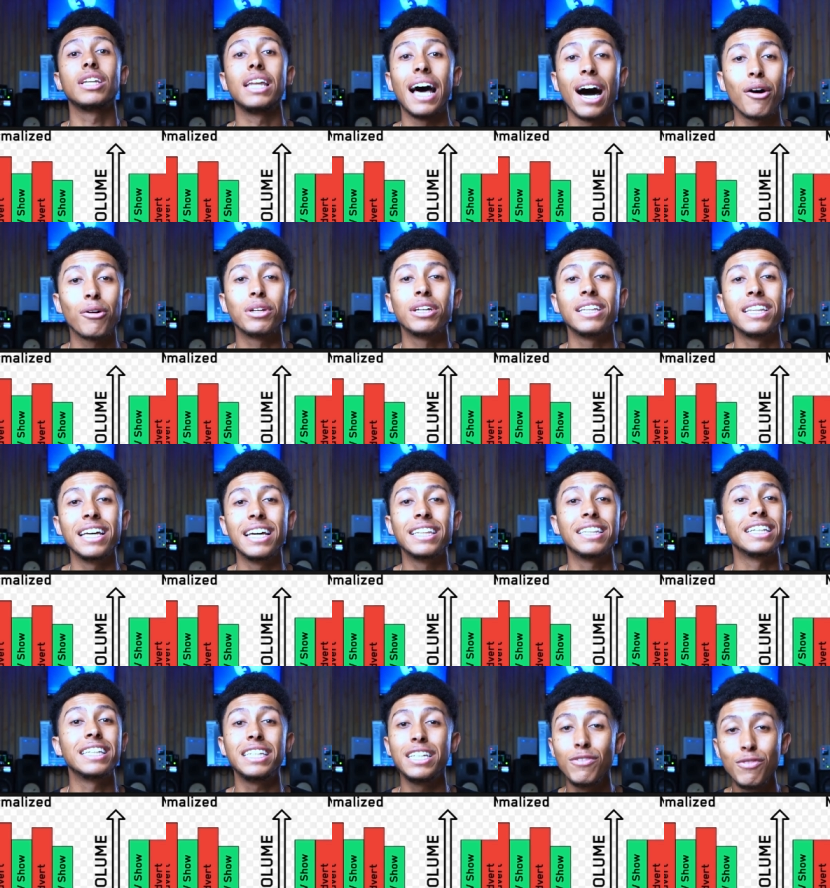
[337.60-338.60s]
louder than
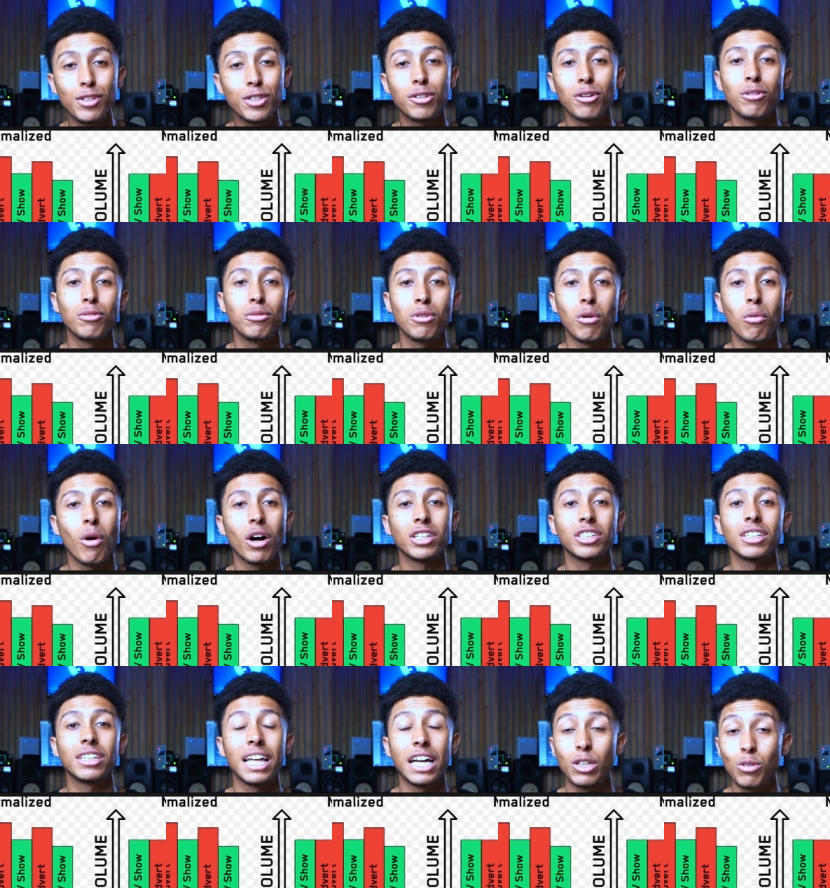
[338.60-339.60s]
the TV show you were
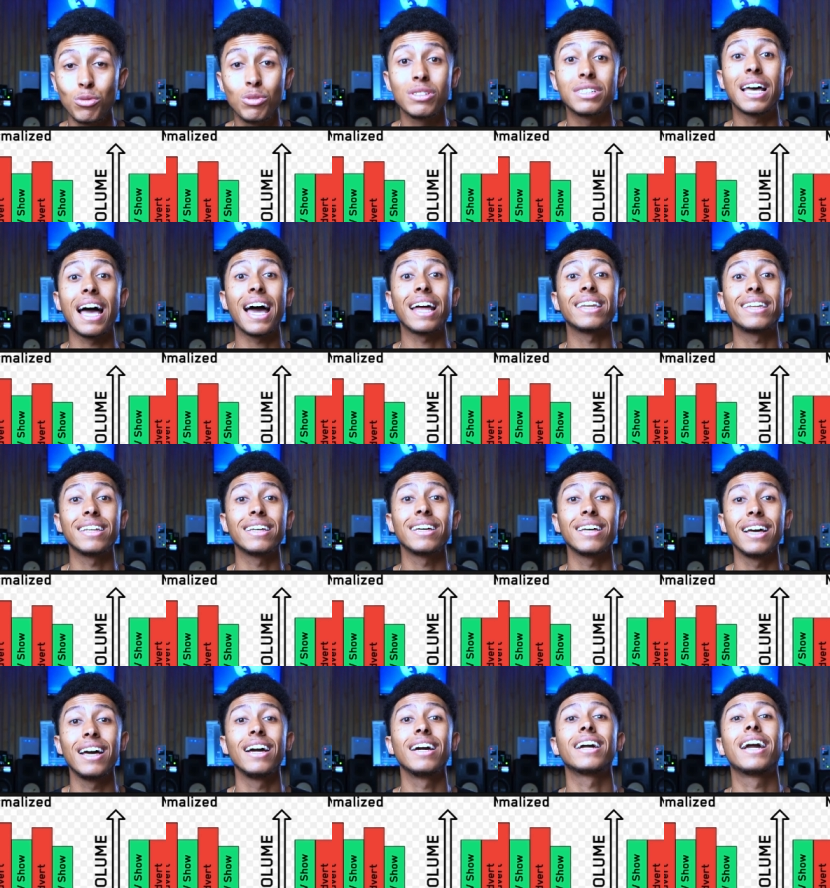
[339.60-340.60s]
watching that you just had to
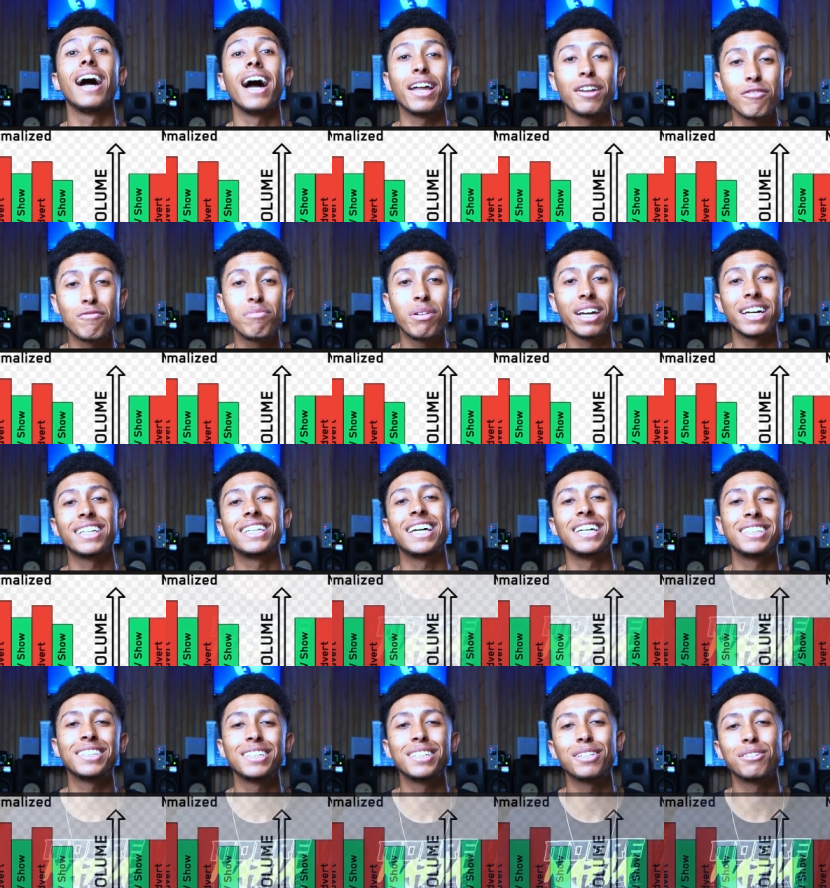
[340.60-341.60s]
kind of pay
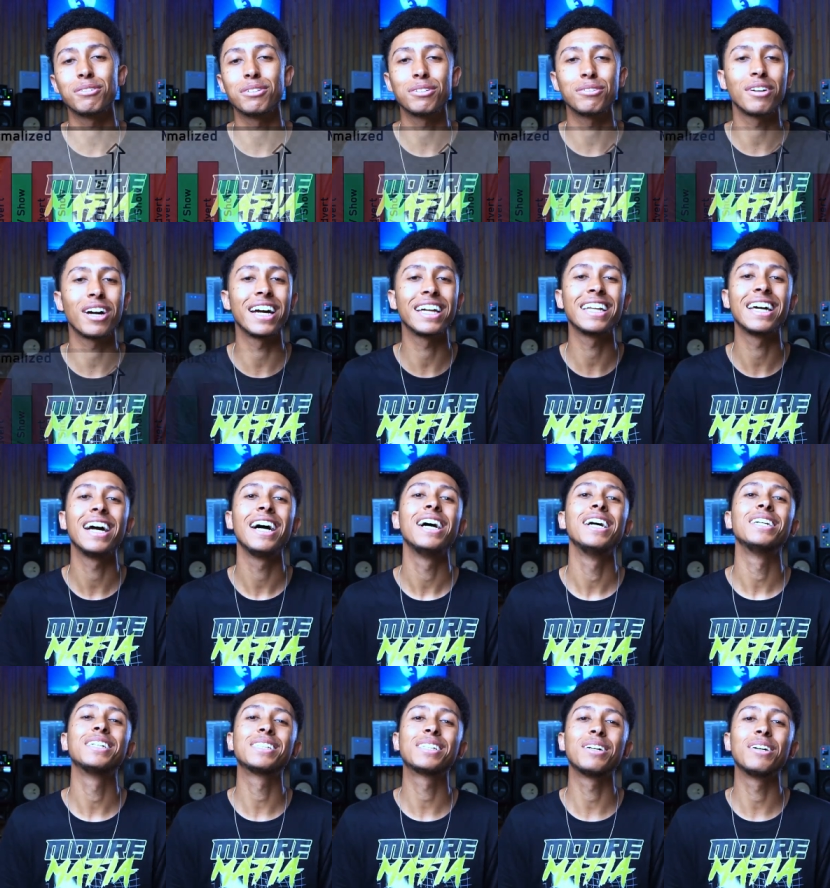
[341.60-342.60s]
attention to it, right?
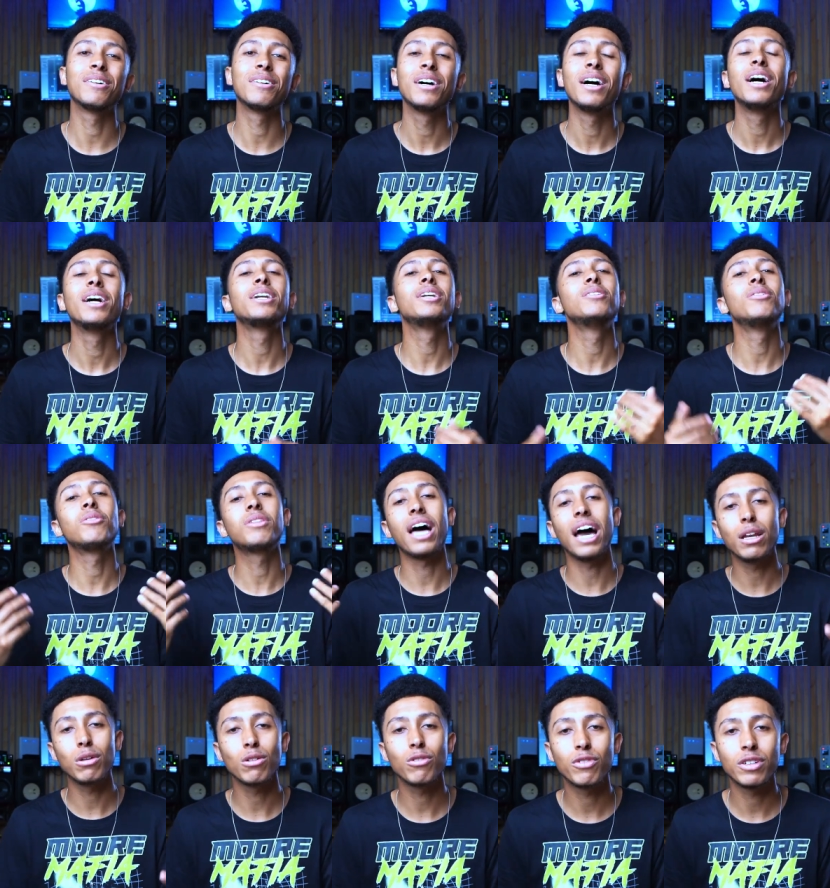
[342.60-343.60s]
So, you know, the
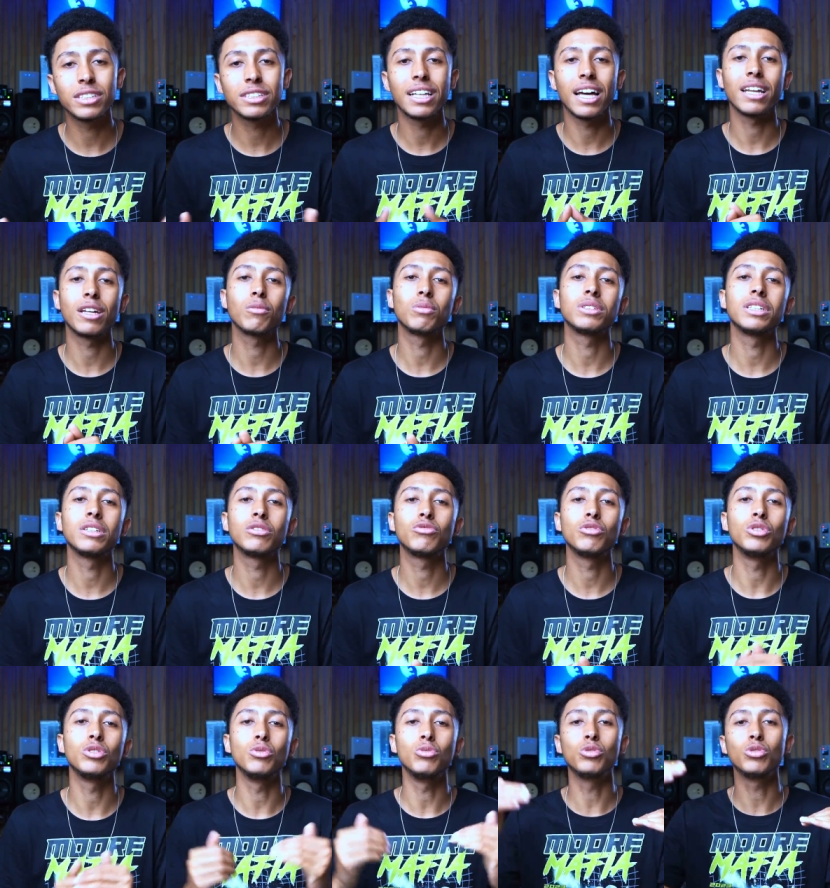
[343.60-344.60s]
LUFS standard was
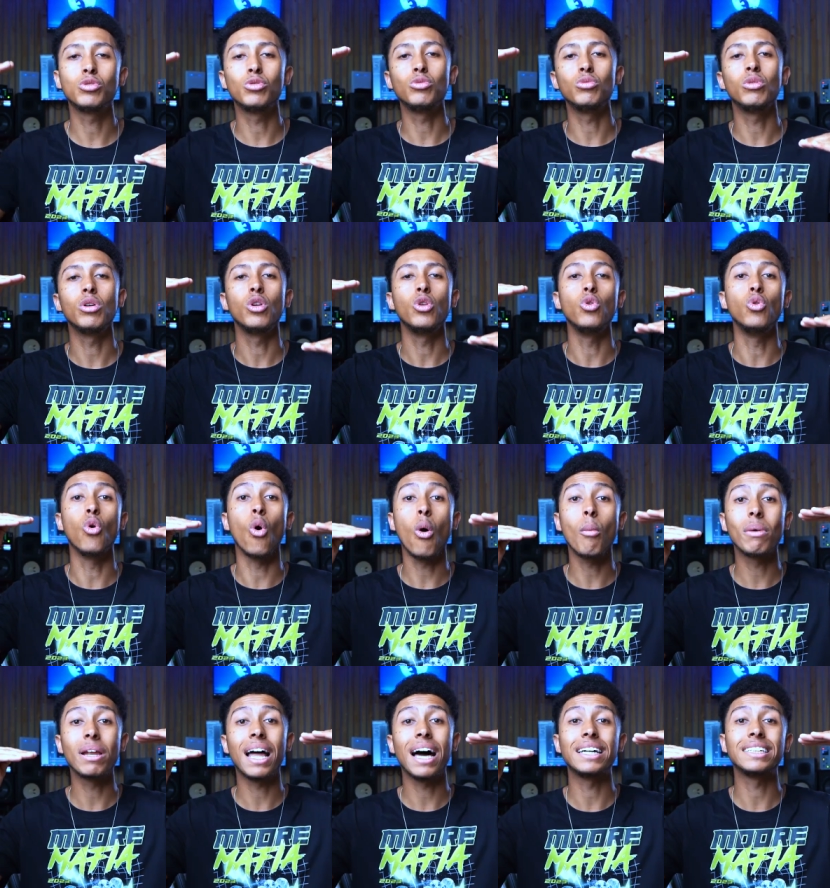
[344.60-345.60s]
introduced to
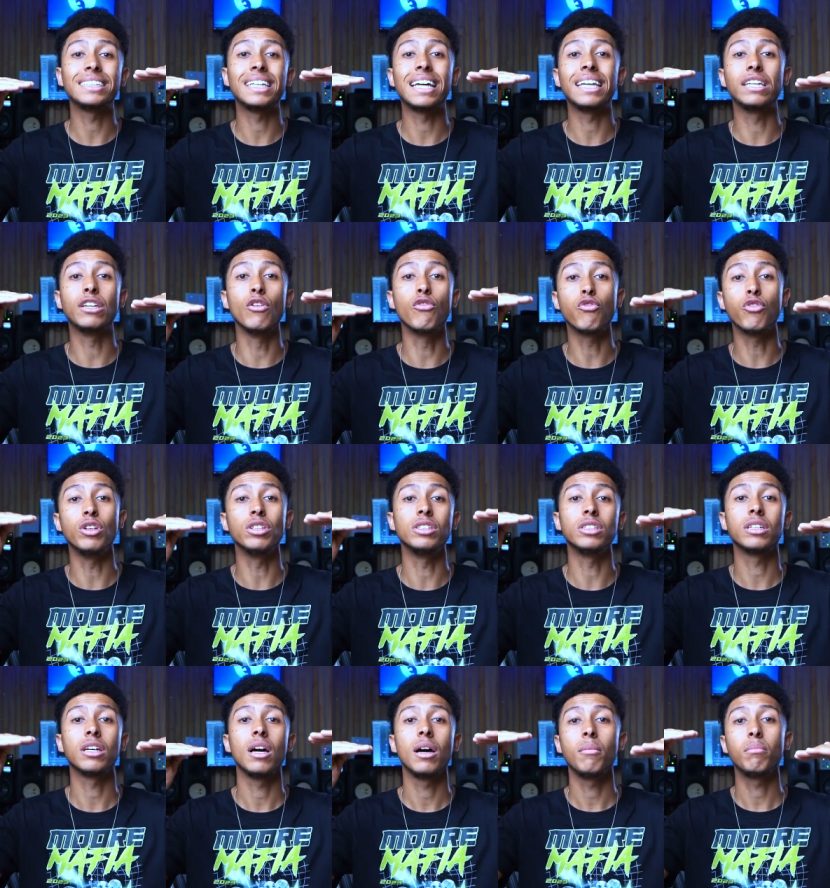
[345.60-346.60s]
normalize that
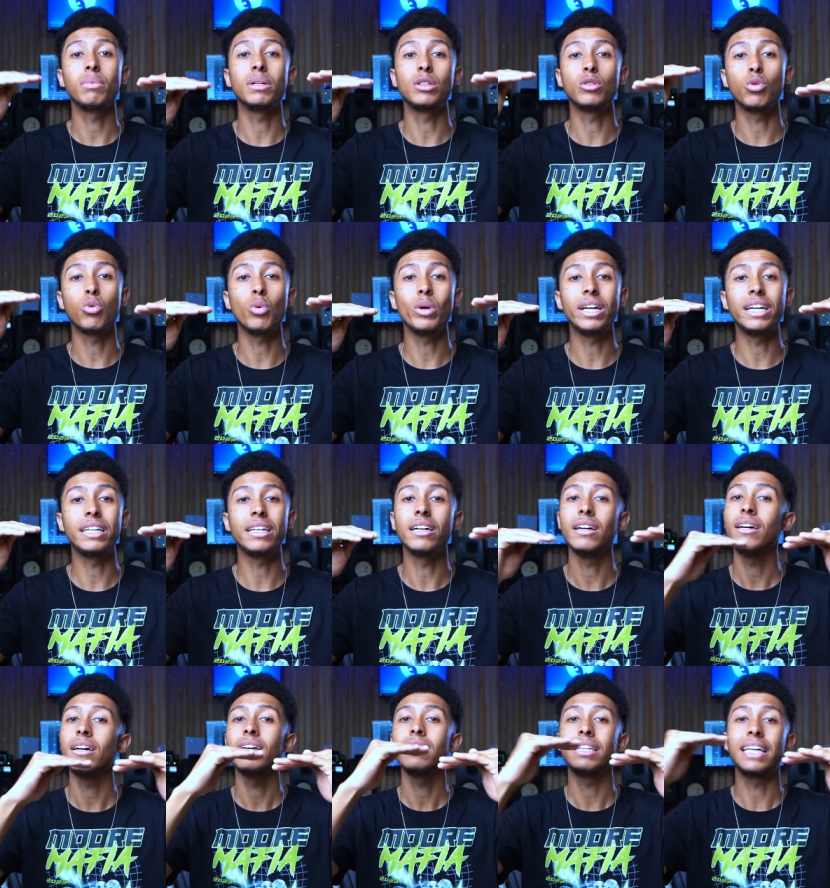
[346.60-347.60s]
difference between
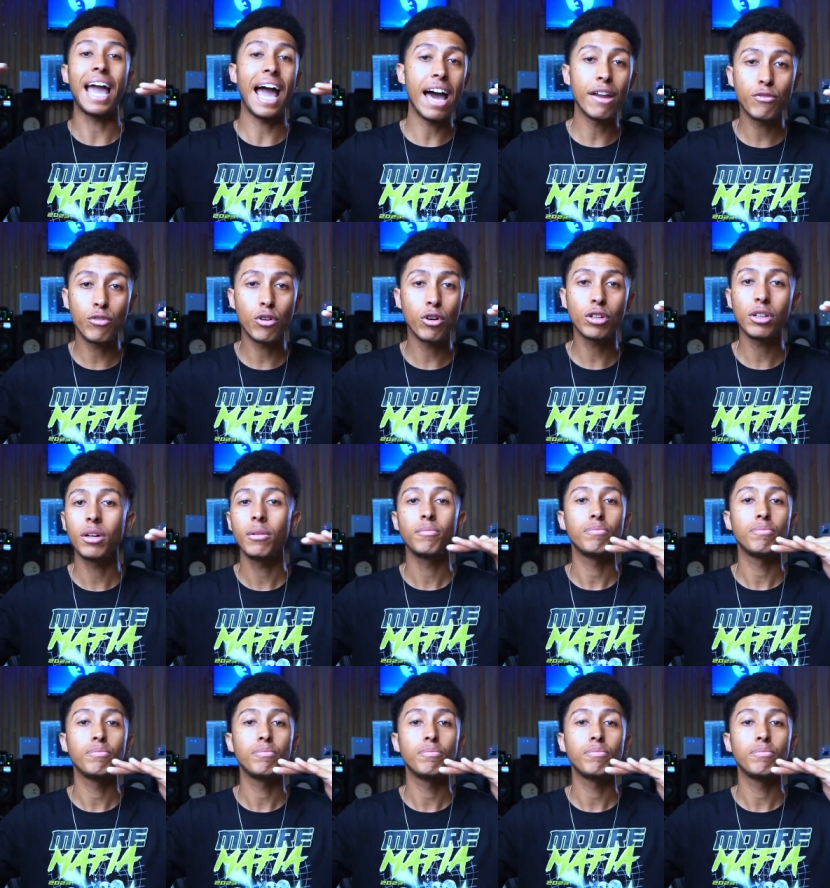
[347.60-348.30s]
the advert